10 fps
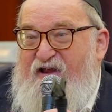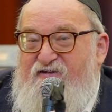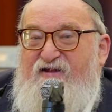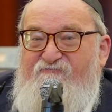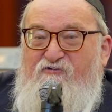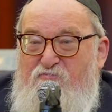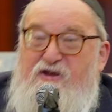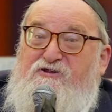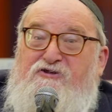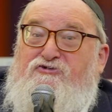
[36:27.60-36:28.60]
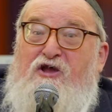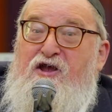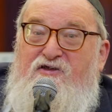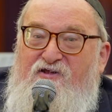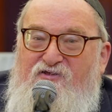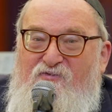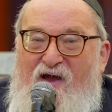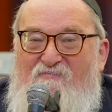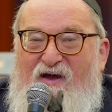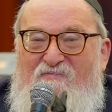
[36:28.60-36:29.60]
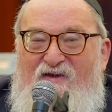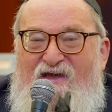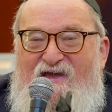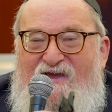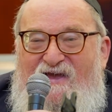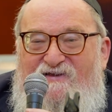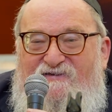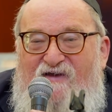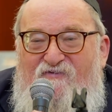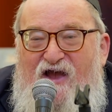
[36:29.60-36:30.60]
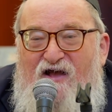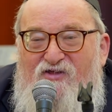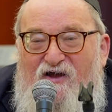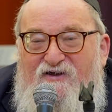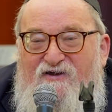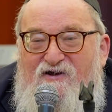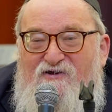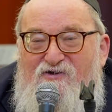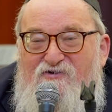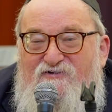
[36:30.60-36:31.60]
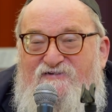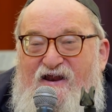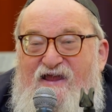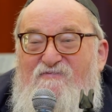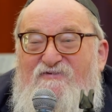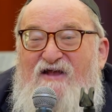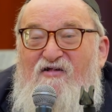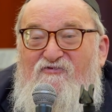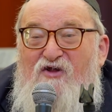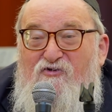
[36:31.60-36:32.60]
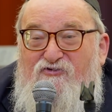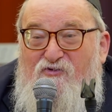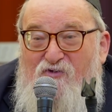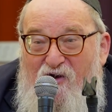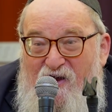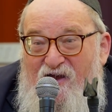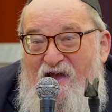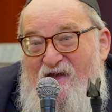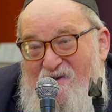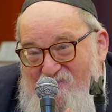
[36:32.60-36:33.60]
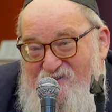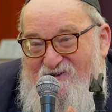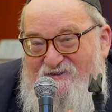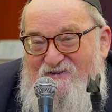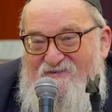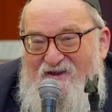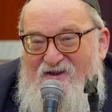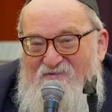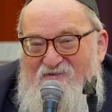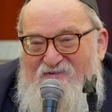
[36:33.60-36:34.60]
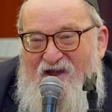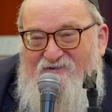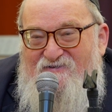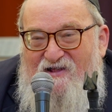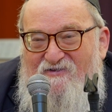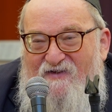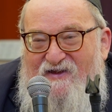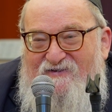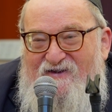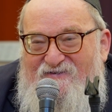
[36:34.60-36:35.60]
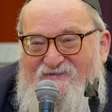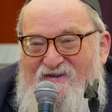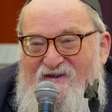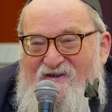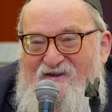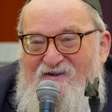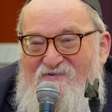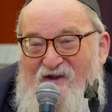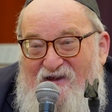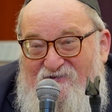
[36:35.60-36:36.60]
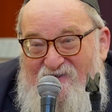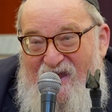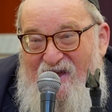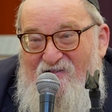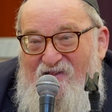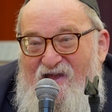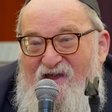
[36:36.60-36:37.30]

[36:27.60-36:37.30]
it, it's not for me to say that the Rambam is giving halachic conclusions that he himself knows are wrong, but this is Dr. Soloveitchik's rationale.